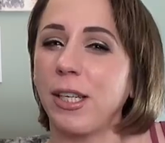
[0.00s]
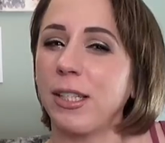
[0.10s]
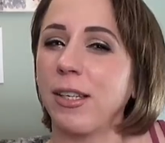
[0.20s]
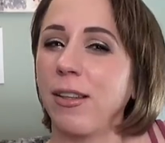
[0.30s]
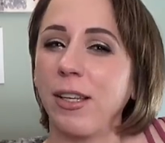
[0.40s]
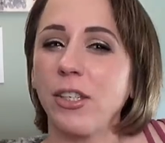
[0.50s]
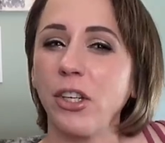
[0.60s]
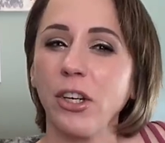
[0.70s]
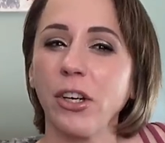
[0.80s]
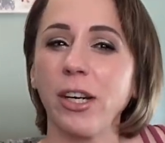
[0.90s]
season
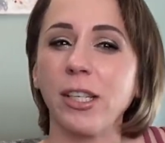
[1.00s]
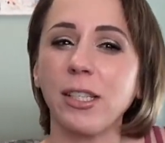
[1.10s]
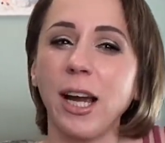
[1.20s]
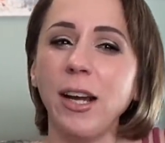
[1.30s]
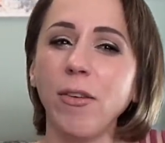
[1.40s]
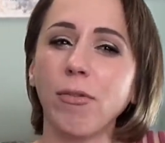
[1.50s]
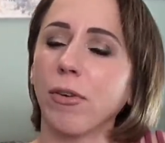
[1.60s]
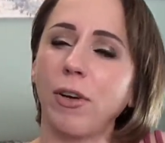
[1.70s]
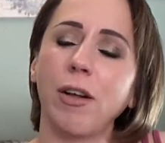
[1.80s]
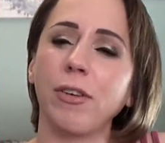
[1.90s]
this year is kind of
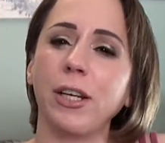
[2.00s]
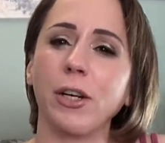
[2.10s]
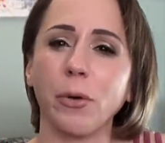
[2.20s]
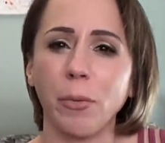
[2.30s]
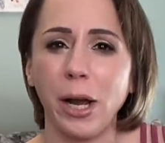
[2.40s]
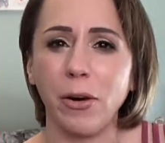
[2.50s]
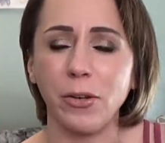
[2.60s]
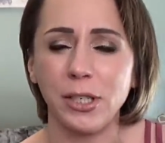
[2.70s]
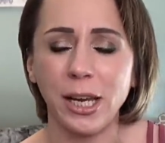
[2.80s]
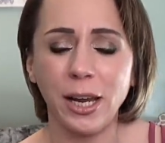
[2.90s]
revolving
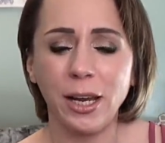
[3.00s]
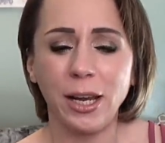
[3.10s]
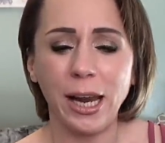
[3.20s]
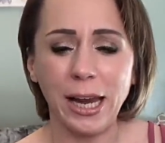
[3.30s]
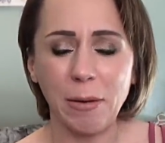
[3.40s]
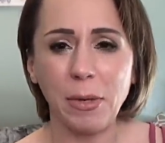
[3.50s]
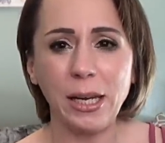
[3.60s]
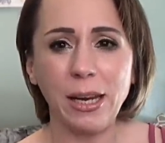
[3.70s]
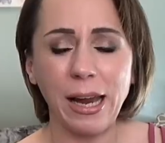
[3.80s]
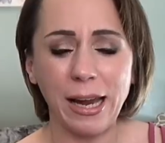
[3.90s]
around
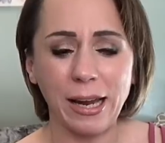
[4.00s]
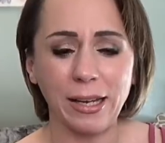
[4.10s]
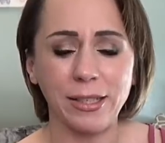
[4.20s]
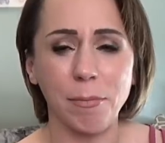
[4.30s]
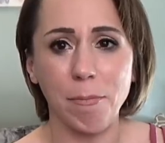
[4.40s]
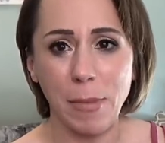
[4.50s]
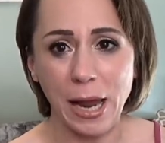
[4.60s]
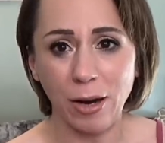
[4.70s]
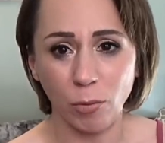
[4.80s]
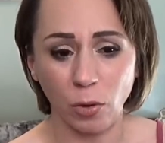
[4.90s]
Amy and
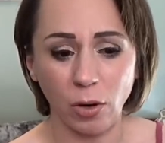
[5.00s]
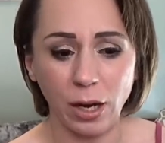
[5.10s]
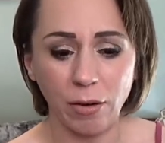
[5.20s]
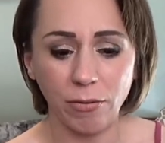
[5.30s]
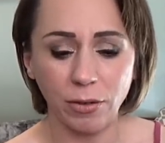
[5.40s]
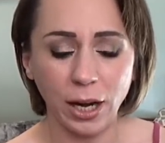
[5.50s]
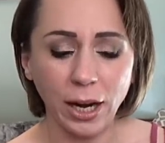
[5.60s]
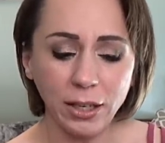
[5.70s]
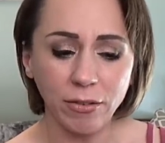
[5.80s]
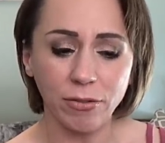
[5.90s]
Matt Roloff
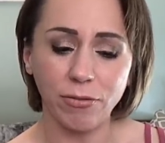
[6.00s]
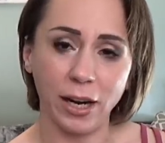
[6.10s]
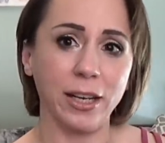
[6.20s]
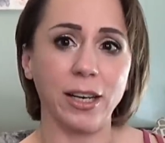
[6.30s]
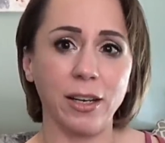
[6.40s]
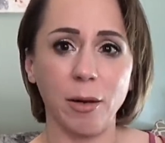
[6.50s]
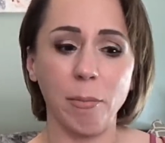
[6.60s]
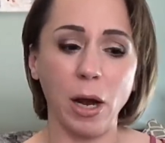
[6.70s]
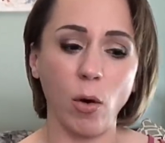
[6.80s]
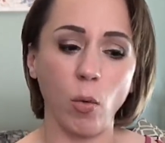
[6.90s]
kind of fighting
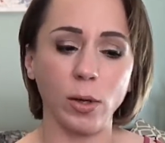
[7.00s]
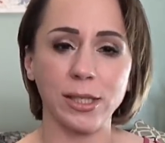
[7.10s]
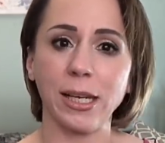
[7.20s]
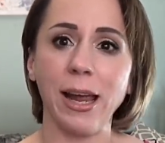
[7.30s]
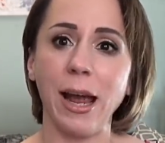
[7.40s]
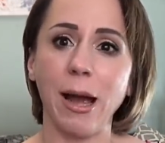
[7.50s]
about what's going to